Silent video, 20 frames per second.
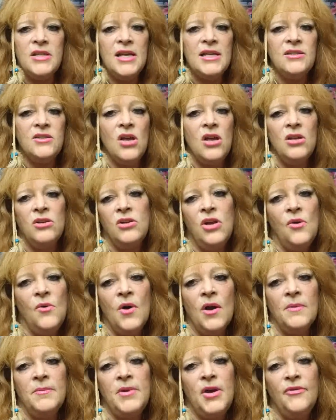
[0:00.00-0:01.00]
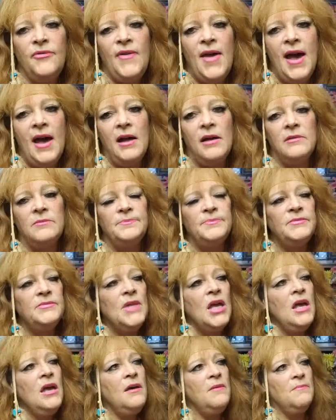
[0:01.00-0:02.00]
That's all. No harm, no foul.
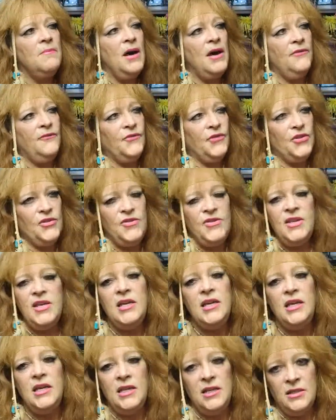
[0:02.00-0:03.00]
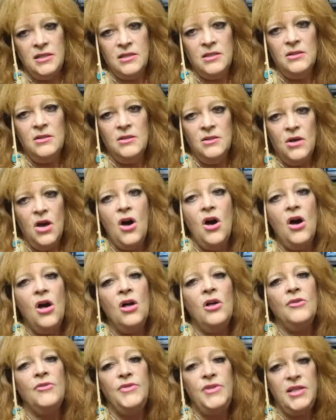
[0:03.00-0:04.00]
But for these,
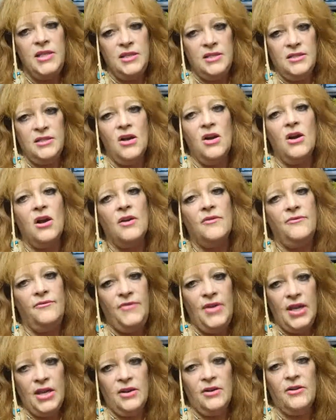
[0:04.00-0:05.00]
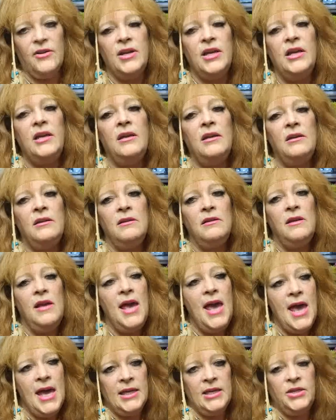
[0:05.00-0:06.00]
all these are very
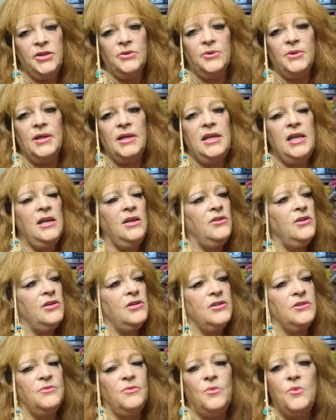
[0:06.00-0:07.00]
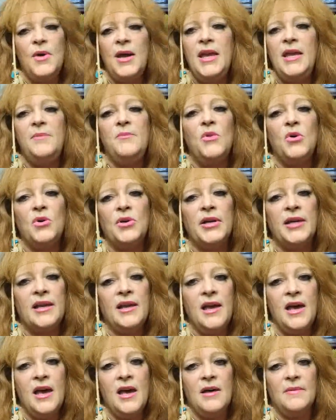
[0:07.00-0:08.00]
accurate, and there's way more to
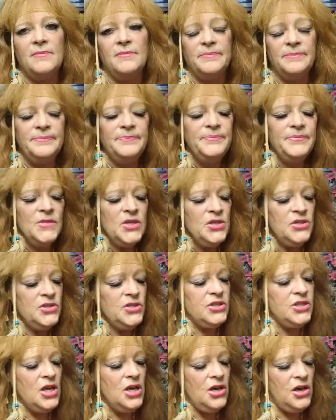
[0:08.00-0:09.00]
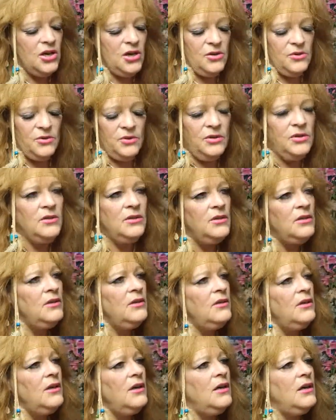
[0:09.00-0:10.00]
come. So
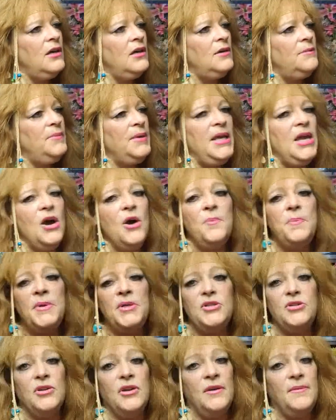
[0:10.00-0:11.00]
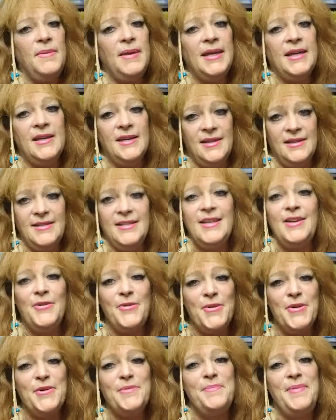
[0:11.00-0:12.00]
um, be open to it because
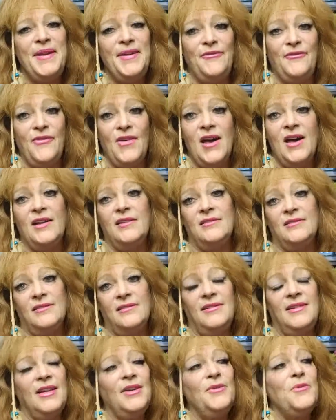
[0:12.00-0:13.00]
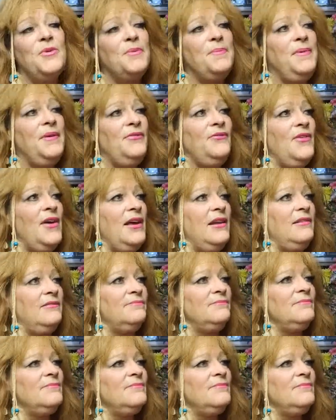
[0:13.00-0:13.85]
it will be fun. It will be fun.